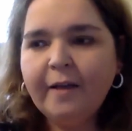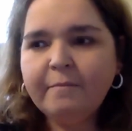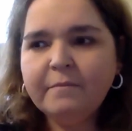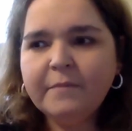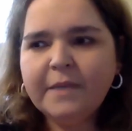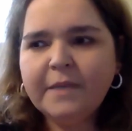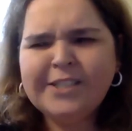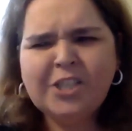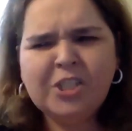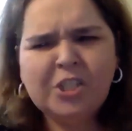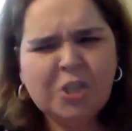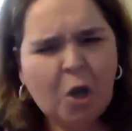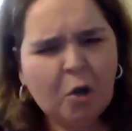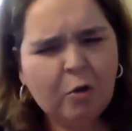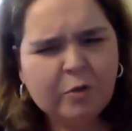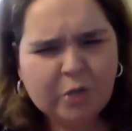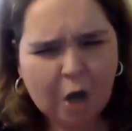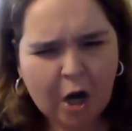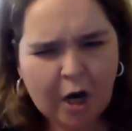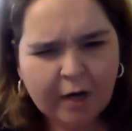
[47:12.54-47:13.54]
It's
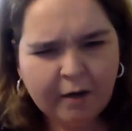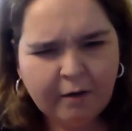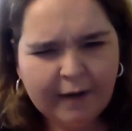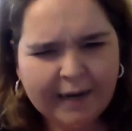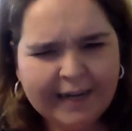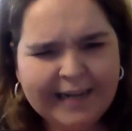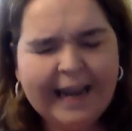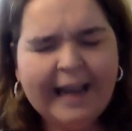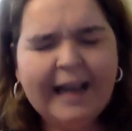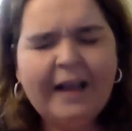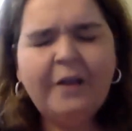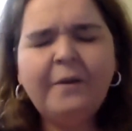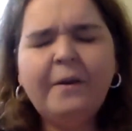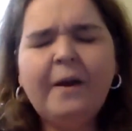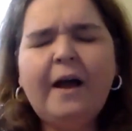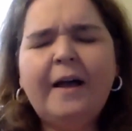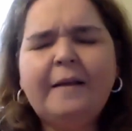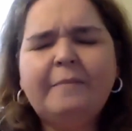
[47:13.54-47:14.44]
so dark right now.